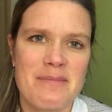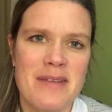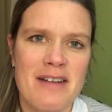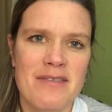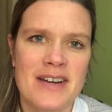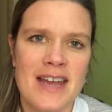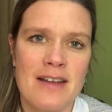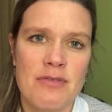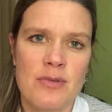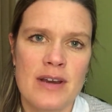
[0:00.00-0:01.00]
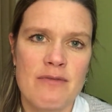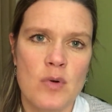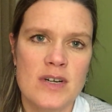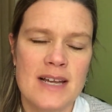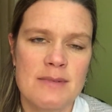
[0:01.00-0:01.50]
every day,
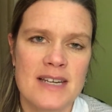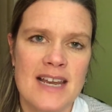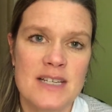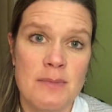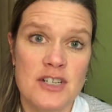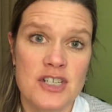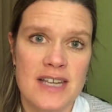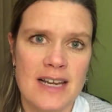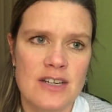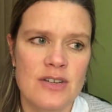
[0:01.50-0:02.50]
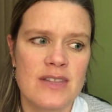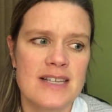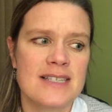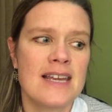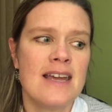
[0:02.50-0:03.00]
3-4 times a day, as much as I can do
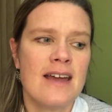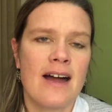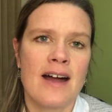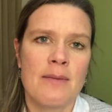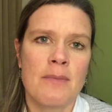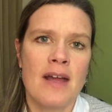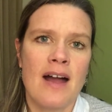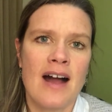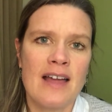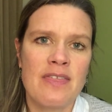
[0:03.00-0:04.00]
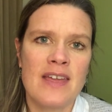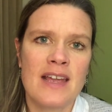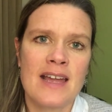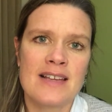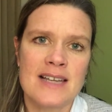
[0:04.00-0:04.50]
this, I
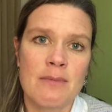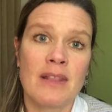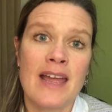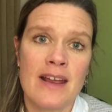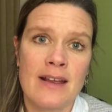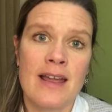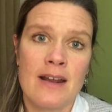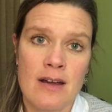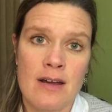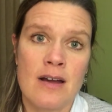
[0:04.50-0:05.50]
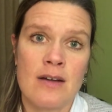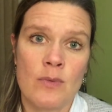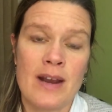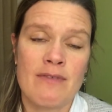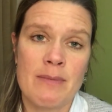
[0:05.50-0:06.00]
think as I'm laying,
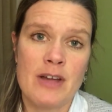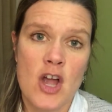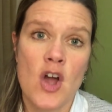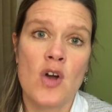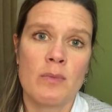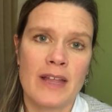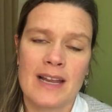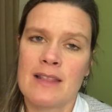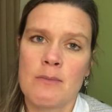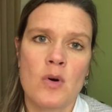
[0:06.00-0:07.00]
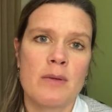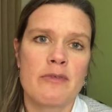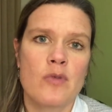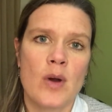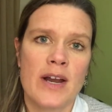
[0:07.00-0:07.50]
if I'm at home, like in the morning
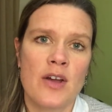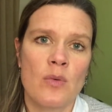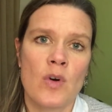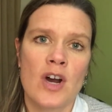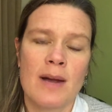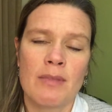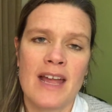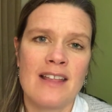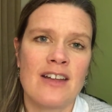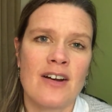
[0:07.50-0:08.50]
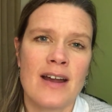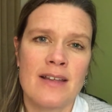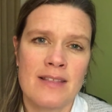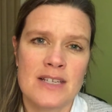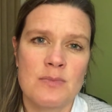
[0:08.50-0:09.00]
before I go to work, I'm laying there, and
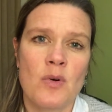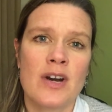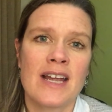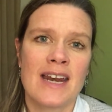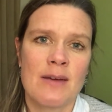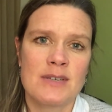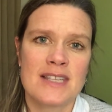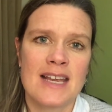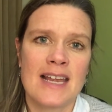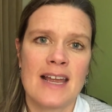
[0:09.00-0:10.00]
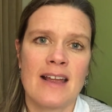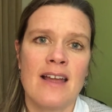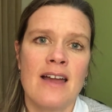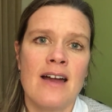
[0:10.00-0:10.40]
this morning, and I was thinking,